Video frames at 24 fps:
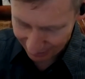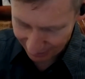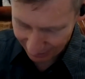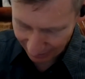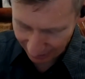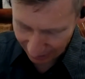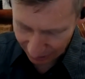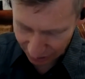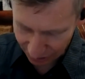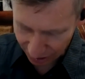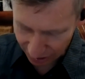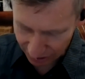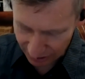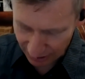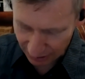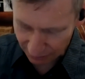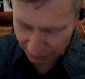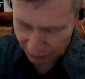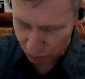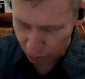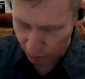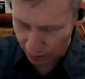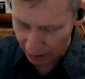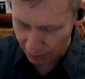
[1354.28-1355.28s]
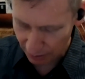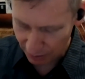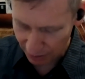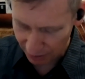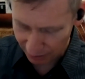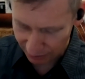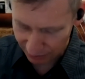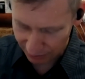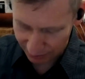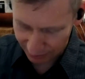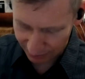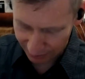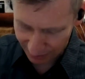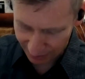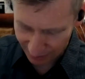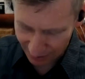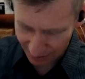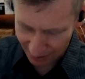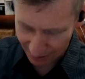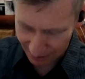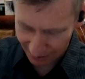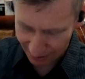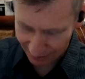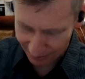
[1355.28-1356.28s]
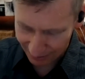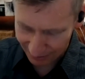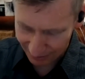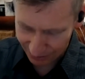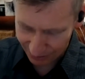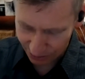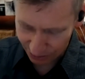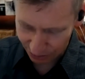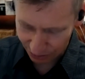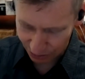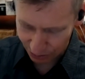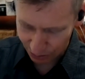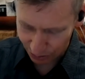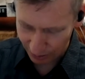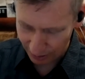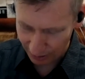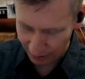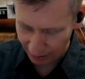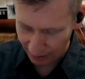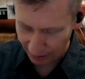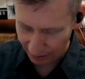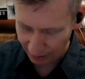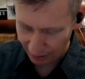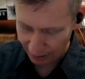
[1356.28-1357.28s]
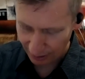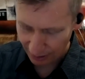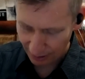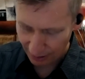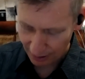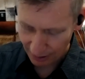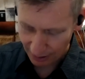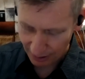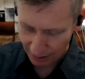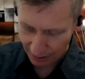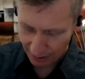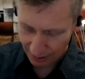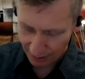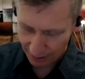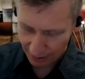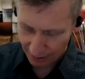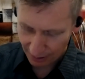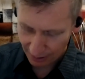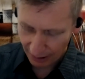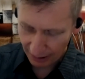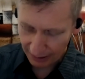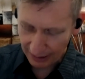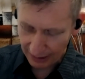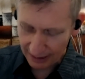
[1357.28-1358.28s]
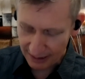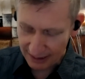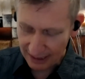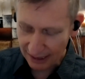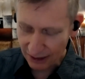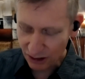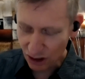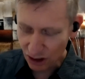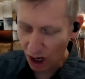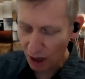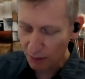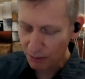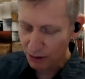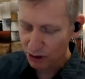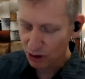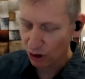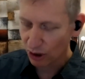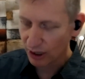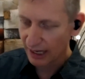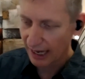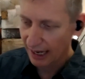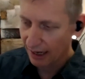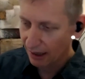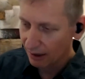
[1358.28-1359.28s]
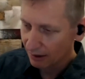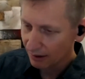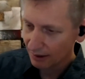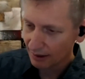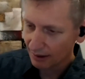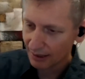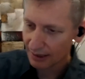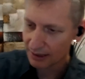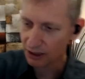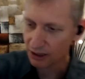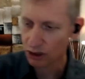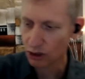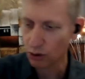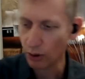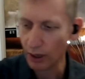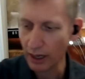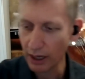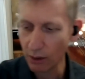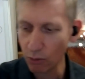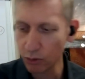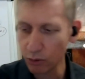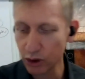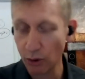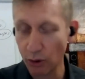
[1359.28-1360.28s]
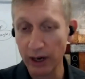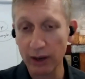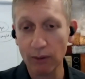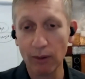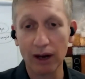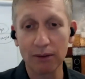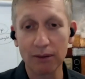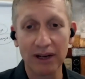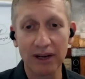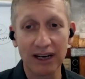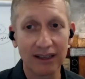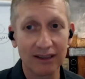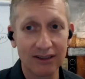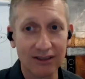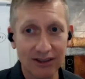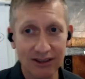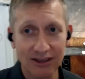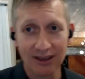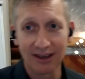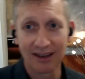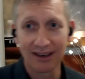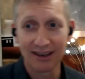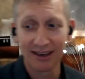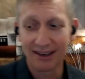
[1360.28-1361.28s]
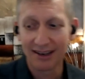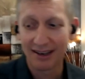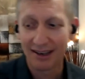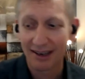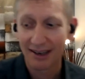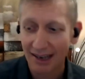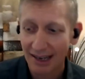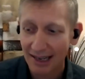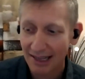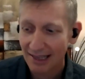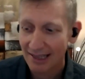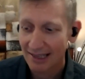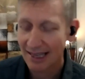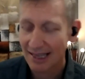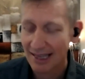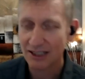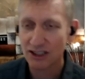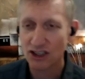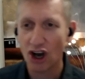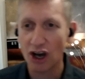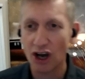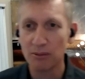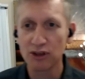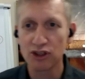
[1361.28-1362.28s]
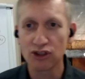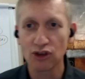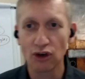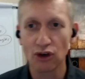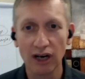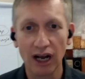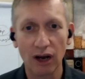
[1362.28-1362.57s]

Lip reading: Actually, I'll set it for 20 minutes. Yeah, let's do it 20. Okay, so that timer's on now to 21 minutes. That timer's on.